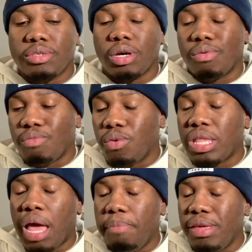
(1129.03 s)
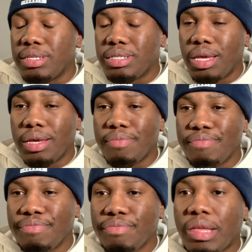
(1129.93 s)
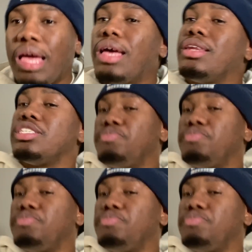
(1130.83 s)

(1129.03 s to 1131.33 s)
So, with that being said, this